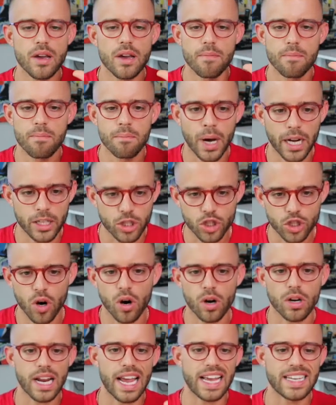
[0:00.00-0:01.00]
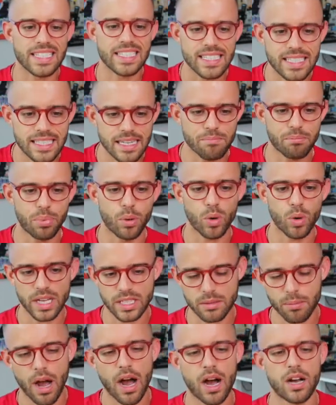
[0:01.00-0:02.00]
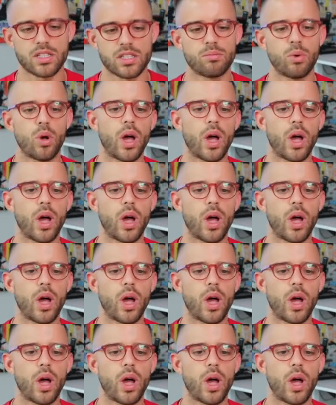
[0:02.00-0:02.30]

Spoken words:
my chart as simple as possible.